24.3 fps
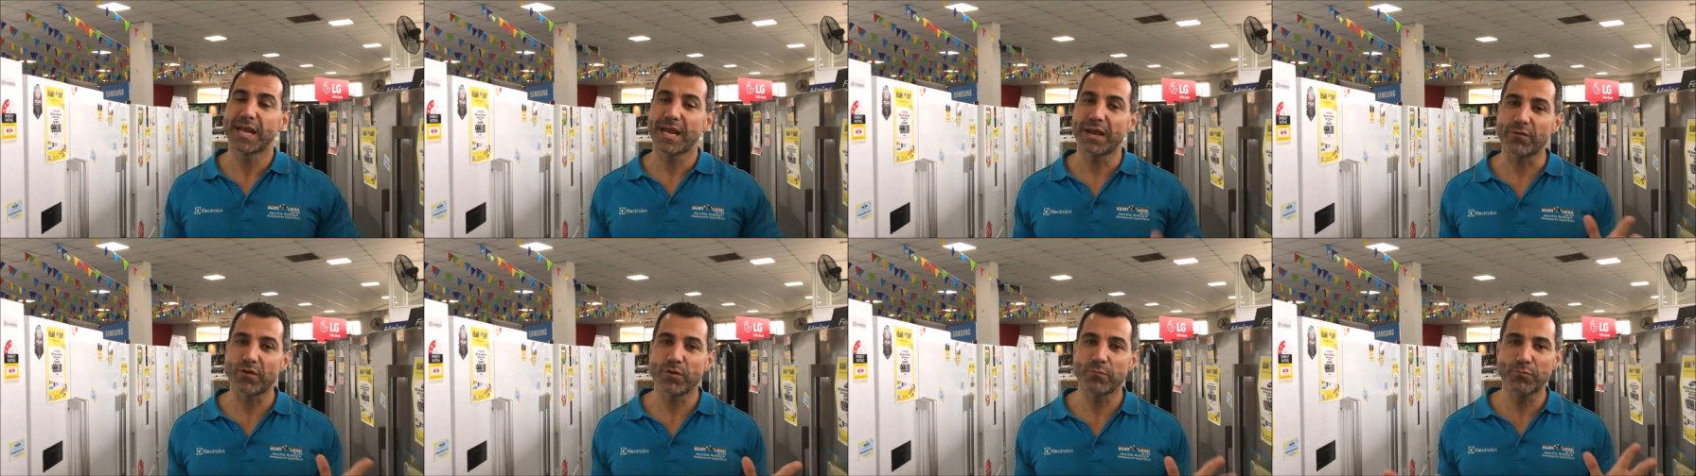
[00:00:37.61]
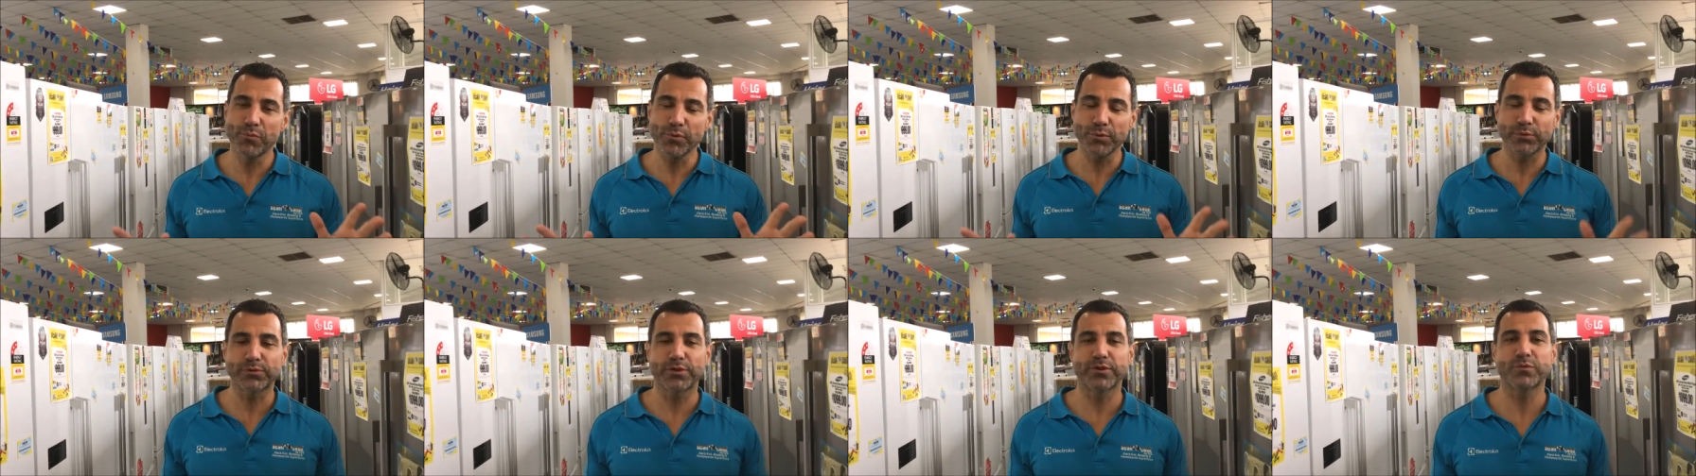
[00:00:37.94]
Here in
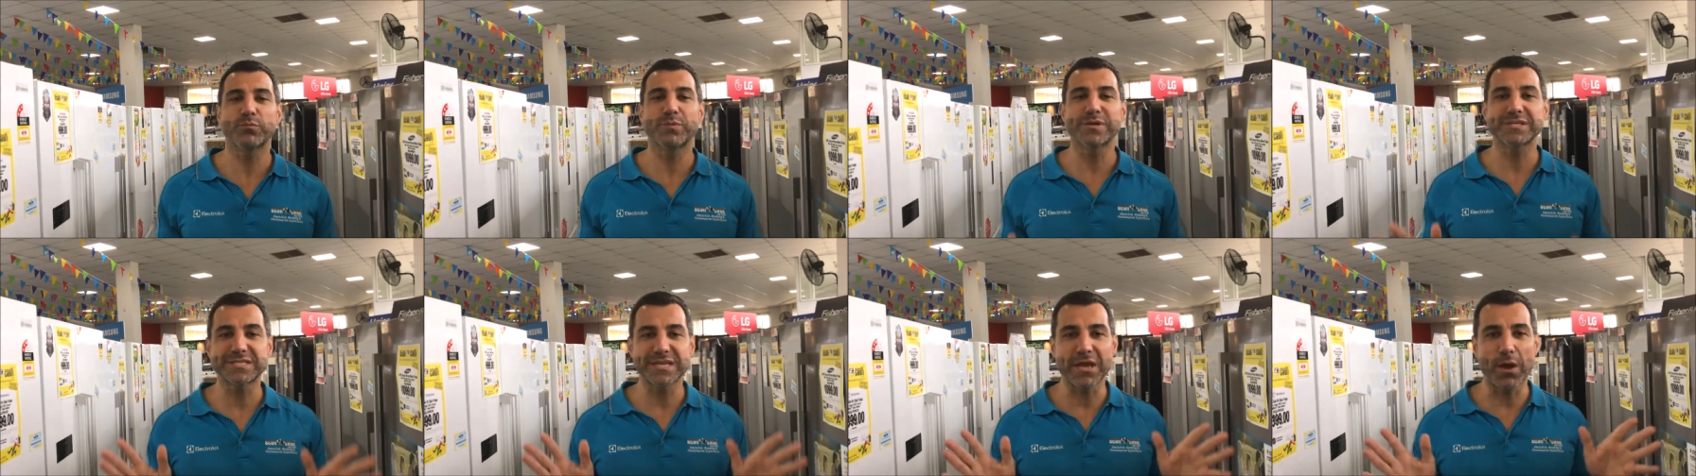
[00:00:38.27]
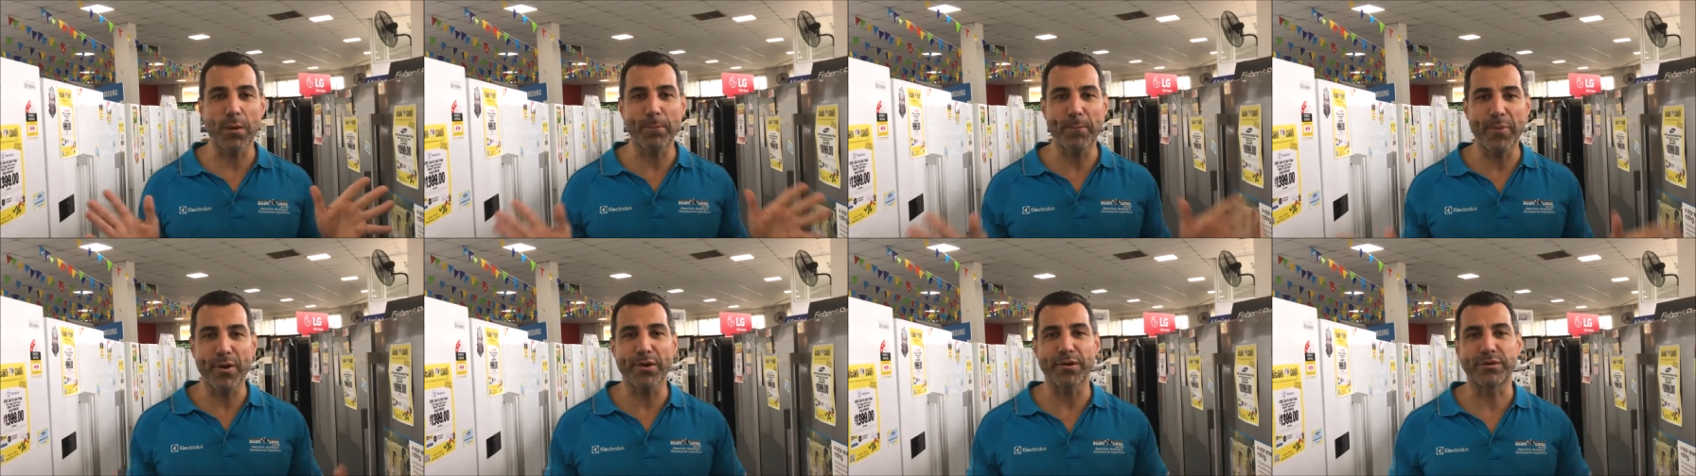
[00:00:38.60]
Brooklyn, we
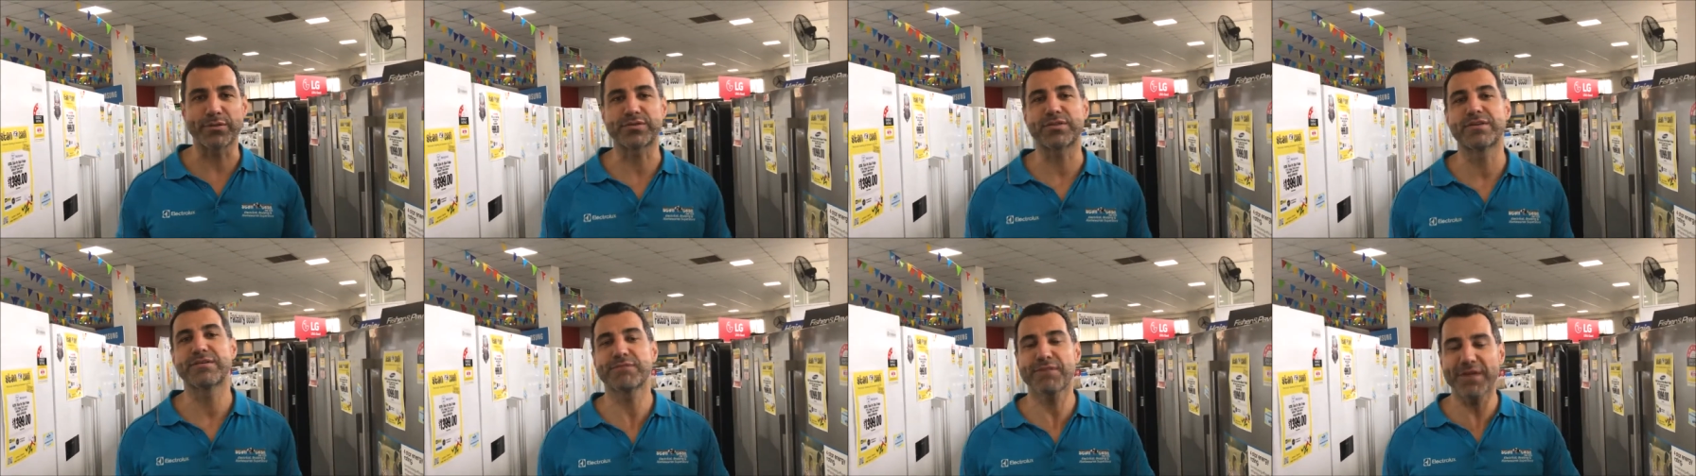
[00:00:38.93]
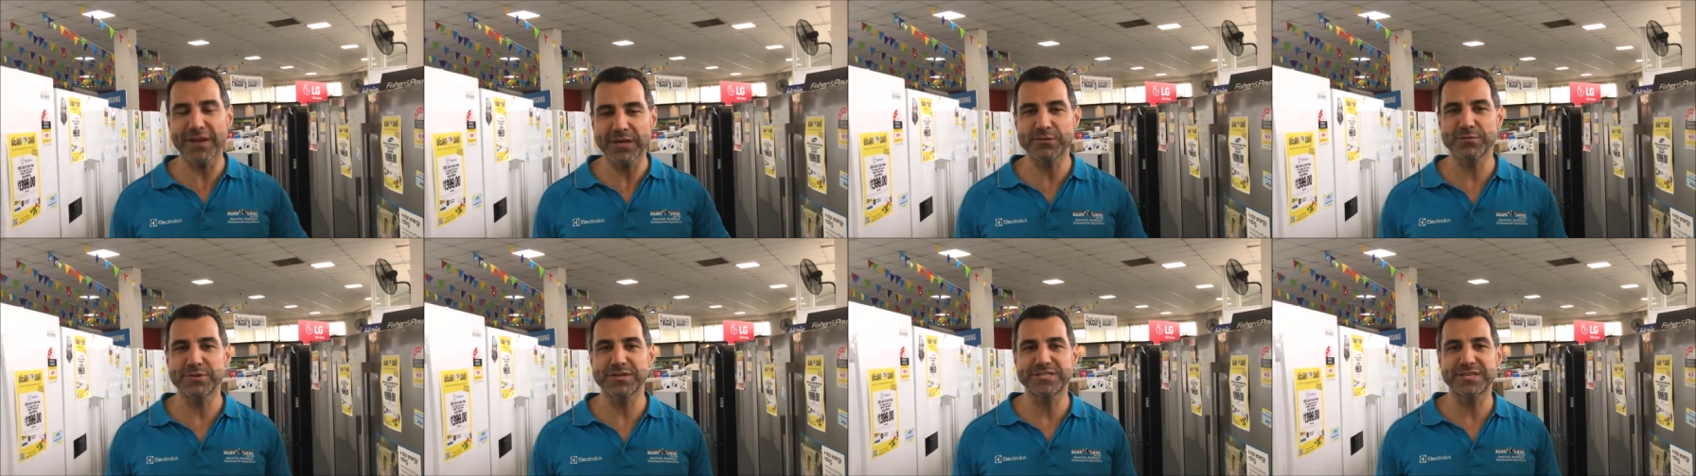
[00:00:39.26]
sell both
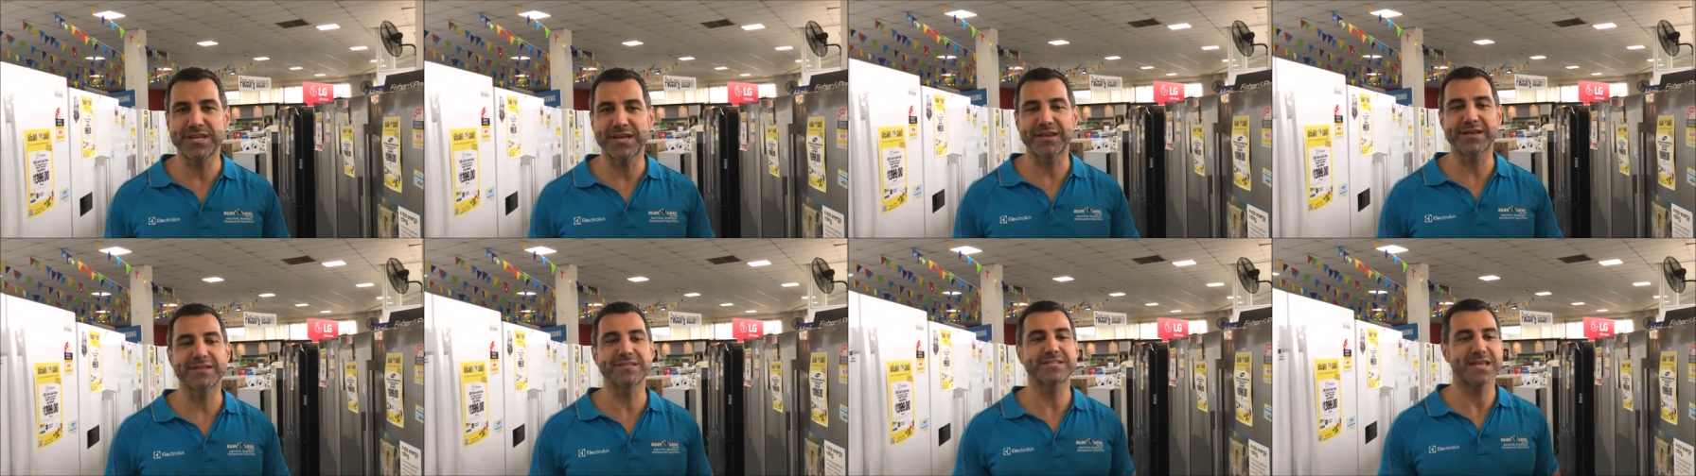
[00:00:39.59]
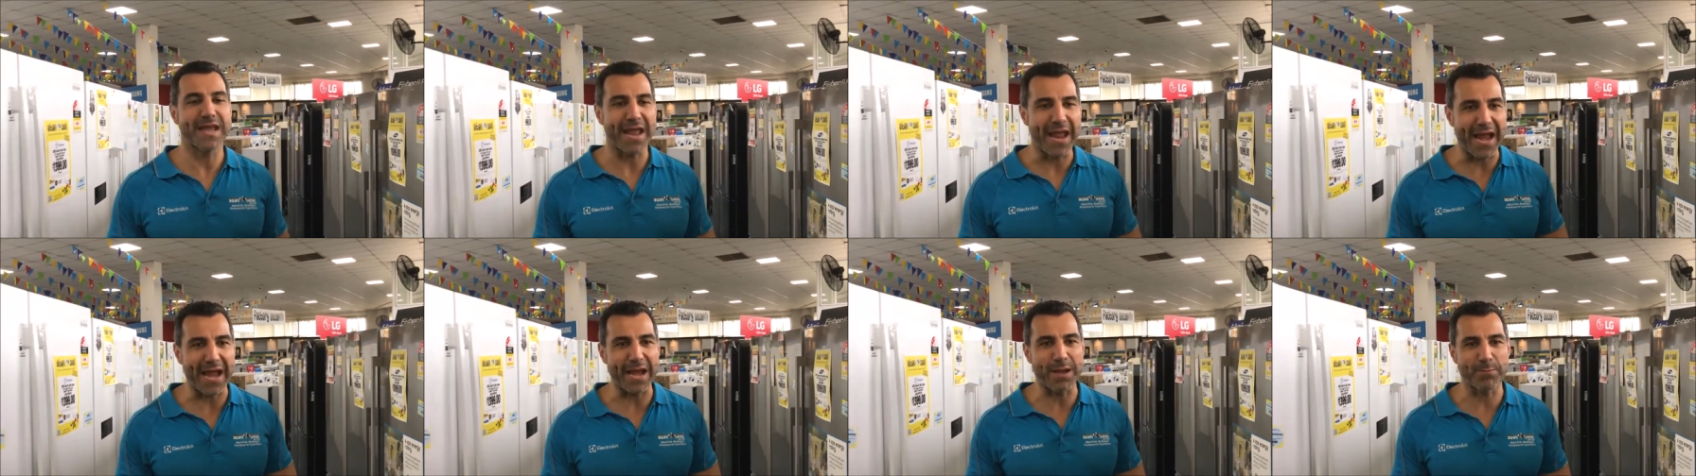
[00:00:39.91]
factory
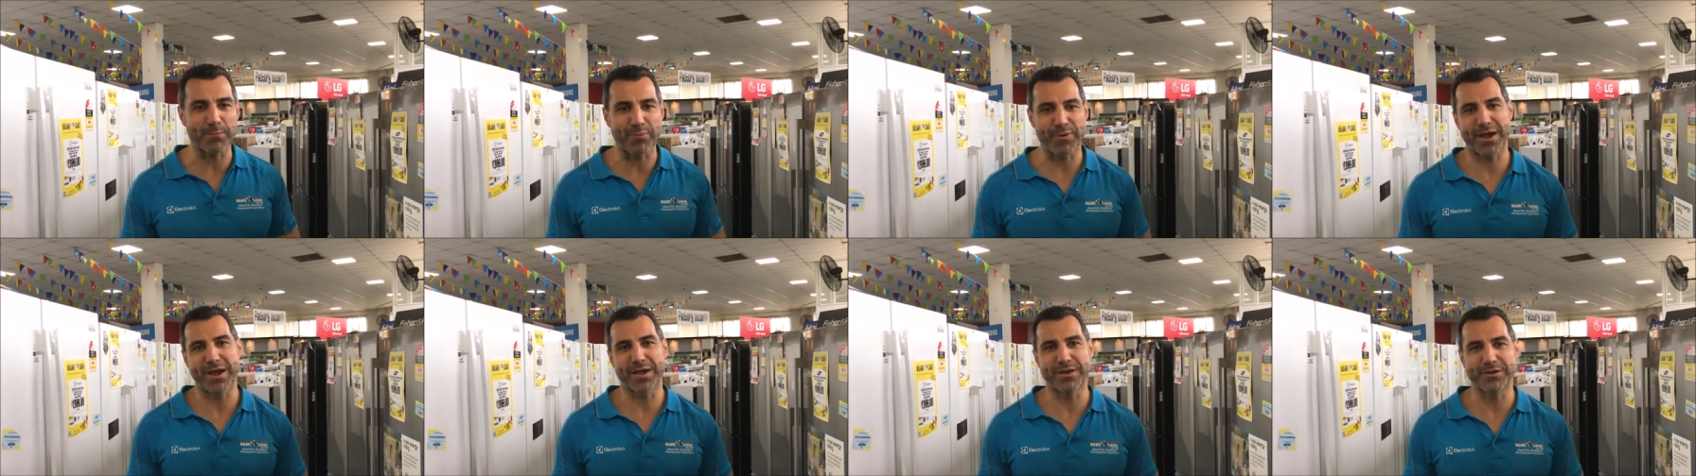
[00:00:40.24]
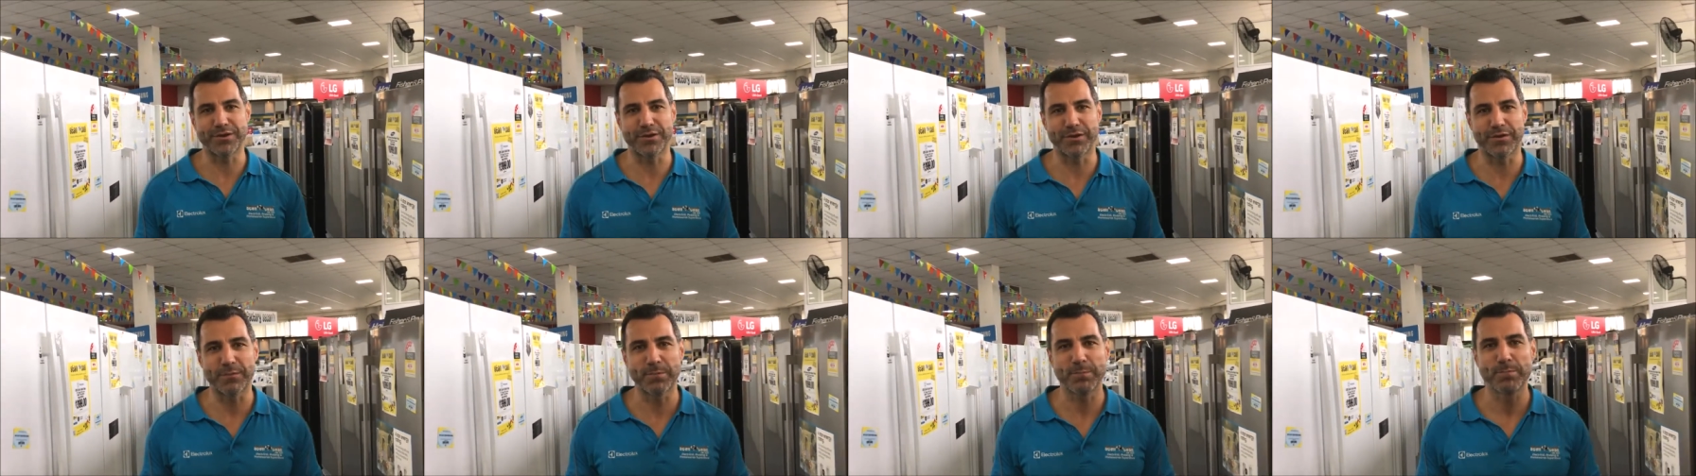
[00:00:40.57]
seconds and
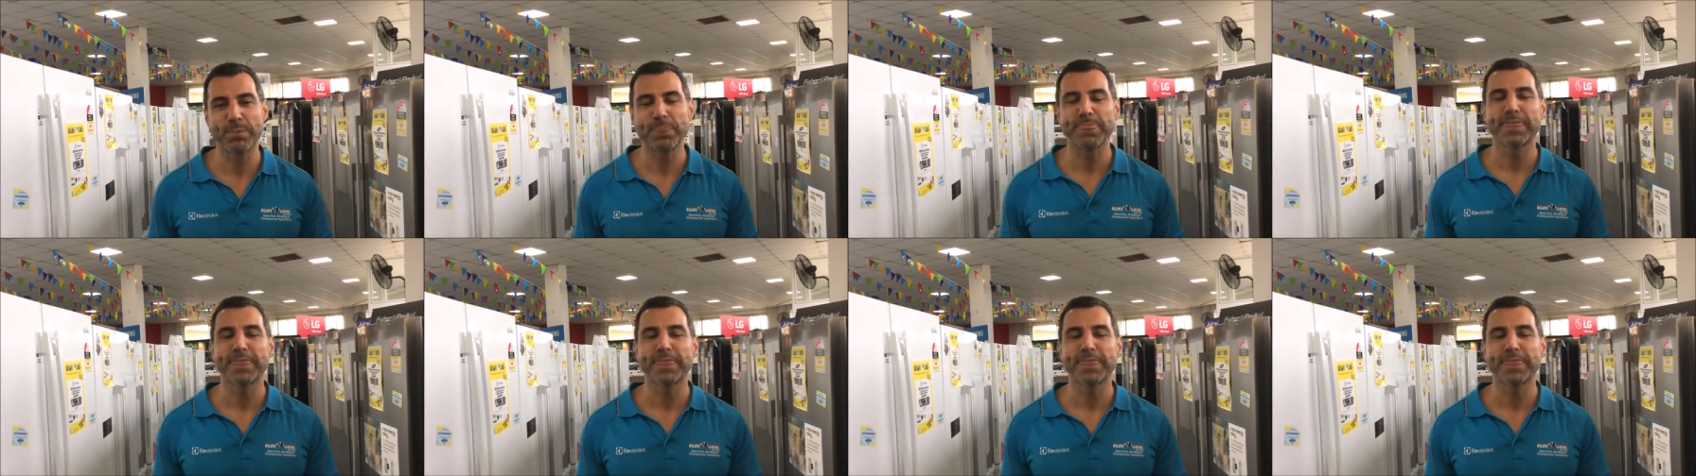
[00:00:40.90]
brand new.